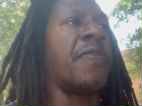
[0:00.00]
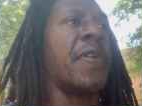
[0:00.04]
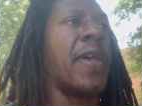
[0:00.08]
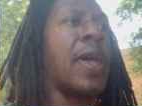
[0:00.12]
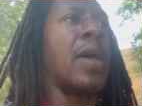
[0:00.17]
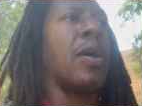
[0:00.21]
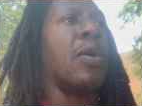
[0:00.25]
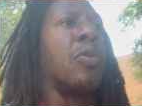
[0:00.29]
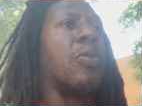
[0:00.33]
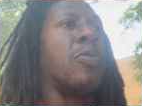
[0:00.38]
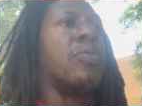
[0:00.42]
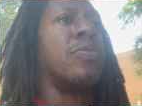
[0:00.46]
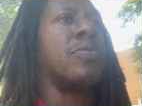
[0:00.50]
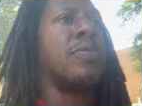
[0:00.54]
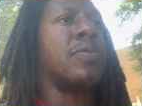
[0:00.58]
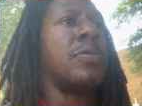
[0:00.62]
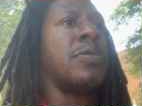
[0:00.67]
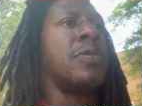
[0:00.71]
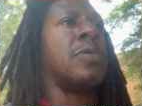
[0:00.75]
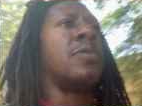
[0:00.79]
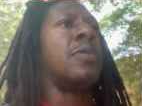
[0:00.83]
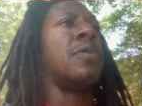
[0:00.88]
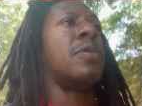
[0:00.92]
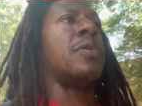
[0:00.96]
hell
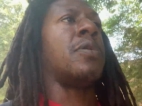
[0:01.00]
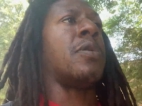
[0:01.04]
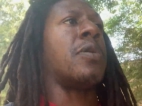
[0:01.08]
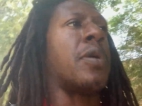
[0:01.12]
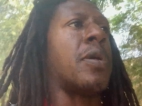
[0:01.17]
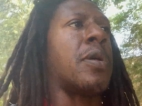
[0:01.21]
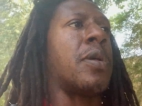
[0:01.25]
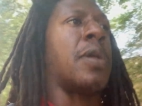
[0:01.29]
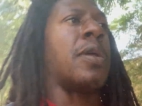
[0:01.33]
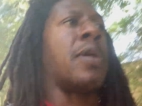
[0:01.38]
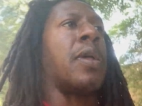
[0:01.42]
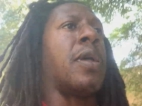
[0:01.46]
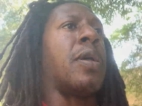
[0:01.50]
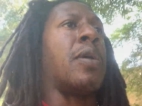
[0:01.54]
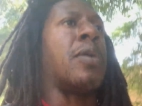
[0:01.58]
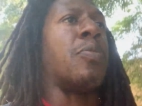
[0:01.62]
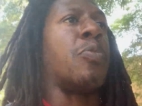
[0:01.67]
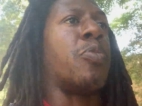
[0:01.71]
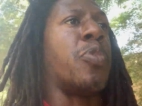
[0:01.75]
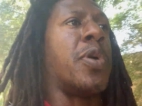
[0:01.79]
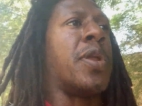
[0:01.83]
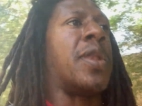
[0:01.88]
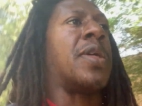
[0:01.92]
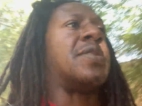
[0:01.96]

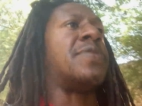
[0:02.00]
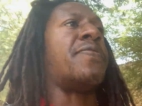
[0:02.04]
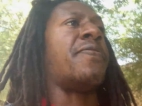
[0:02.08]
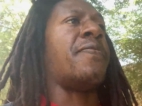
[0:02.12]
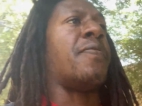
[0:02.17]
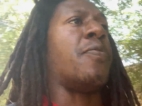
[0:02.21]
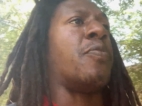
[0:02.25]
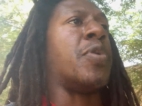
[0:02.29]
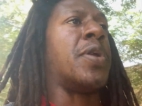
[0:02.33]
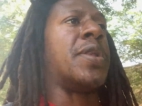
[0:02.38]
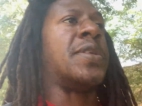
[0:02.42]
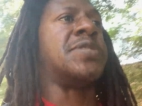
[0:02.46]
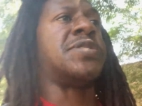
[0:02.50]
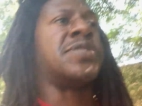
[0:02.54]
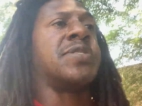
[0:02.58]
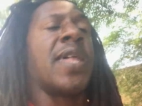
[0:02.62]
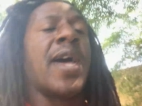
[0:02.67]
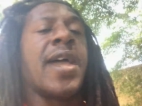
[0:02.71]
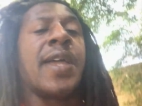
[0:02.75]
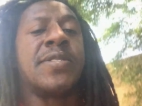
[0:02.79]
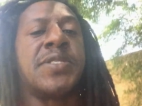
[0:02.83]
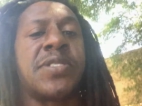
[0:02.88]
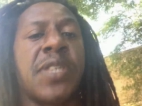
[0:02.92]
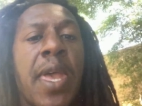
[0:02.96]
and what it's, what it's
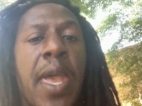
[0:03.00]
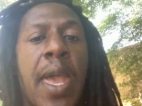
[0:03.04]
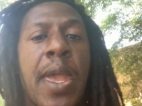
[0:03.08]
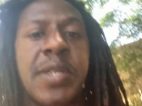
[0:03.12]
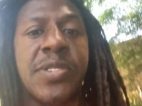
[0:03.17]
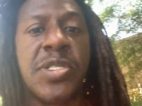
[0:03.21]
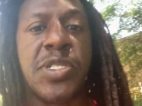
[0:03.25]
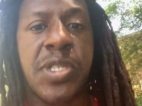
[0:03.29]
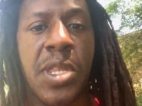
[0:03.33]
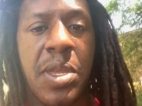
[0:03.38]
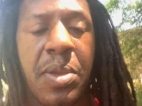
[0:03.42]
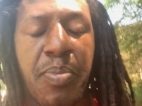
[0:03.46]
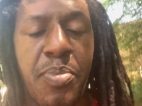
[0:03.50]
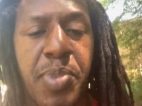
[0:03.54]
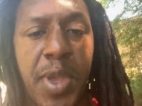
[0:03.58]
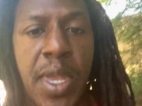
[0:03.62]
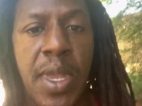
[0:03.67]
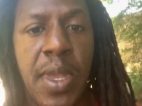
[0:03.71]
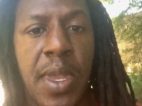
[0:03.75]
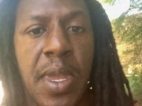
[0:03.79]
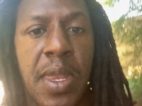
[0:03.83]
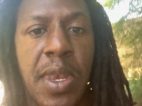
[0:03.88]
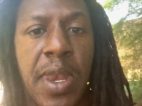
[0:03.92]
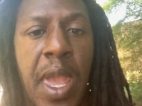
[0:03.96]
like to actually
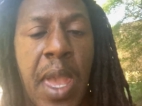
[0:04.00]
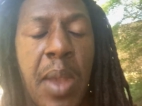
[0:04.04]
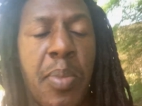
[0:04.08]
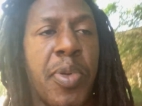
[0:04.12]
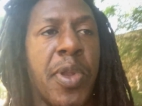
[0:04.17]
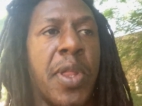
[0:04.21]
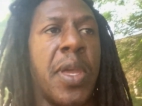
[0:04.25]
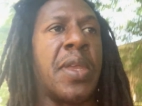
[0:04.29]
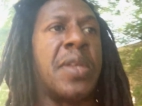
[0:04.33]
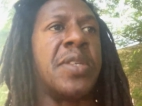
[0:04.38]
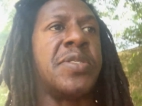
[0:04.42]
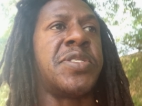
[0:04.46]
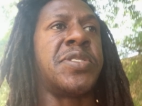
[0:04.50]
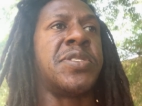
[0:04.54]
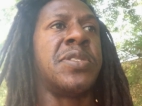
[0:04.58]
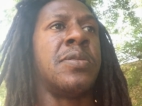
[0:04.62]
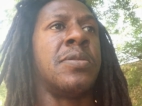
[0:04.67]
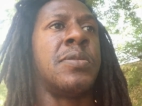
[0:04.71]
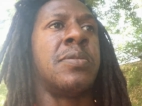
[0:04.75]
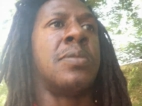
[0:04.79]
be in that place.